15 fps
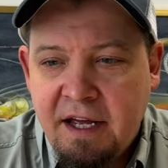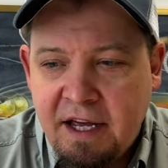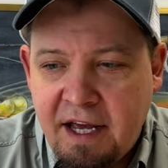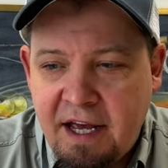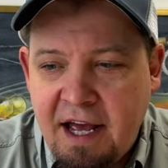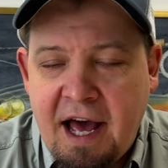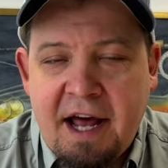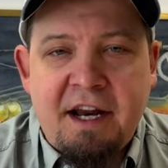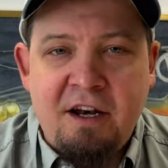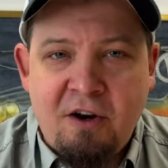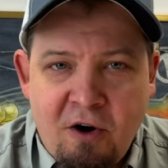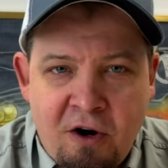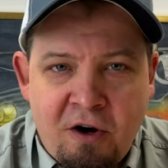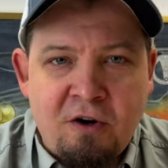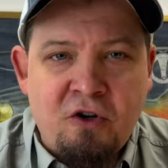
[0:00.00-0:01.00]
had a
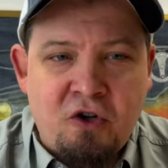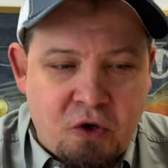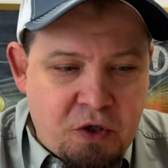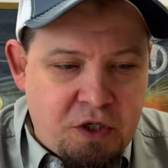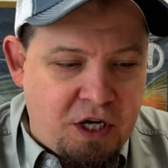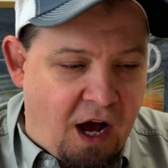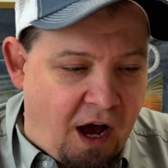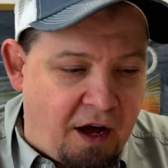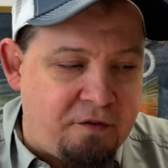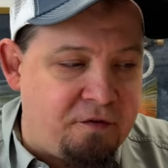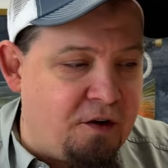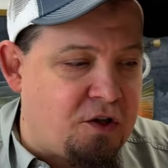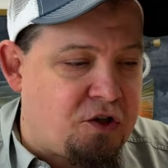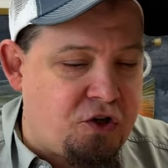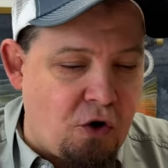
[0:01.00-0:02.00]
long, good,
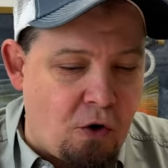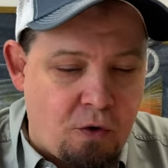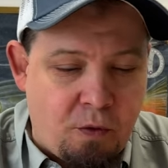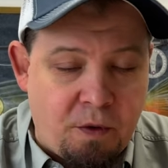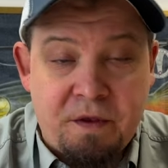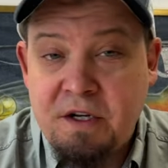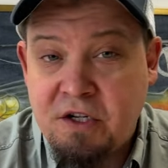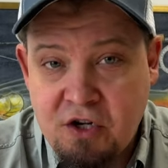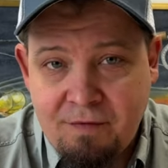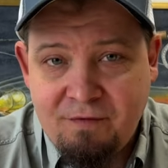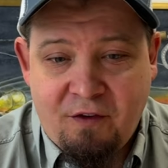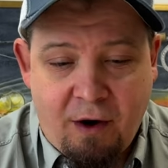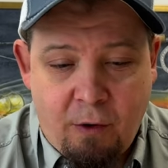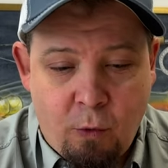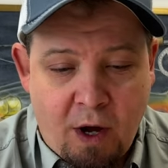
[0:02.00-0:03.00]
heartfelt talk with Tom
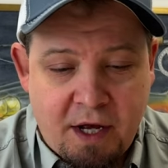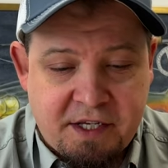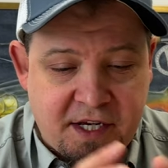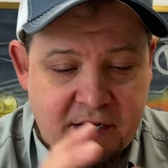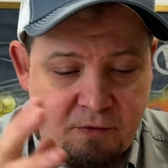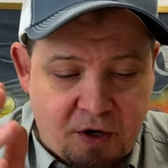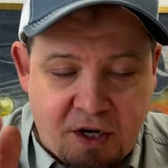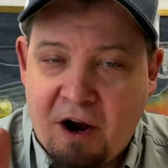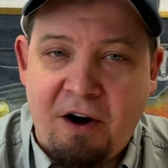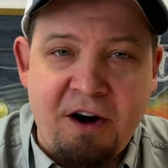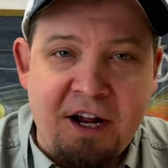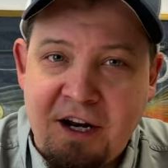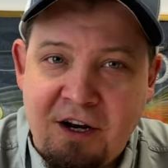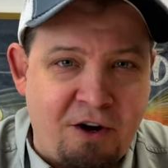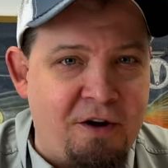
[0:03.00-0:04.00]
Whiting
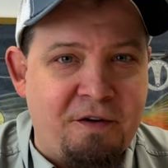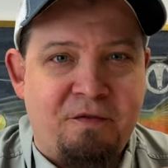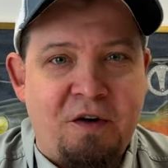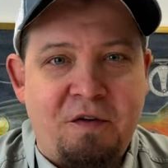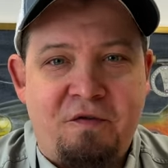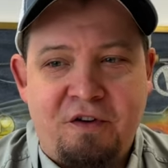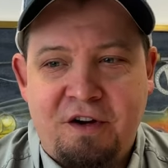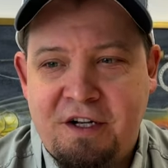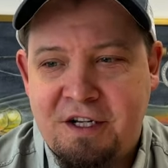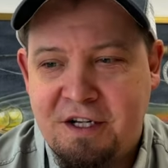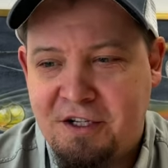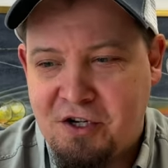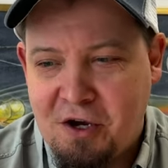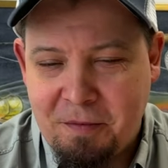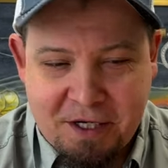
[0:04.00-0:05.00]
regarding a lot of different
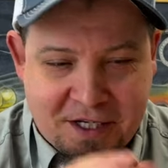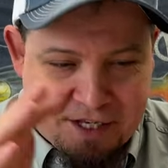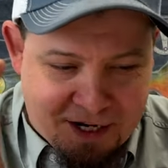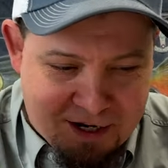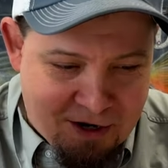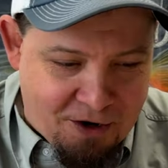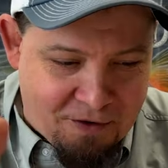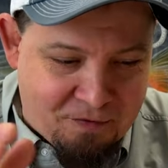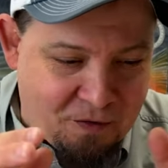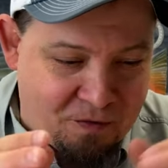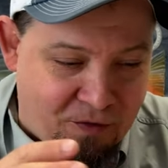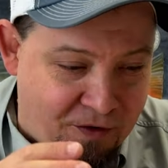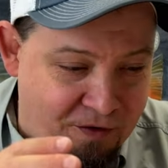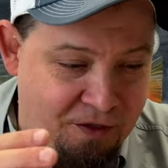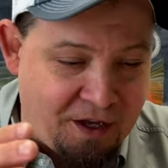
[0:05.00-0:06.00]
topics and a lot of
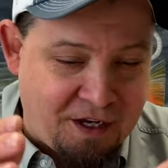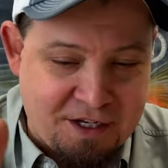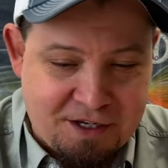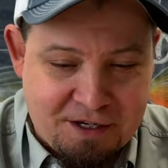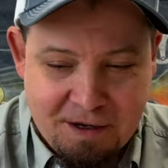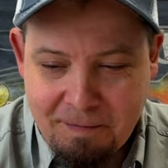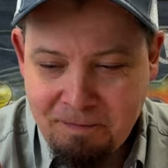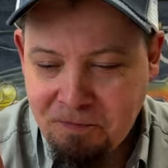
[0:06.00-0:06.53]
different things.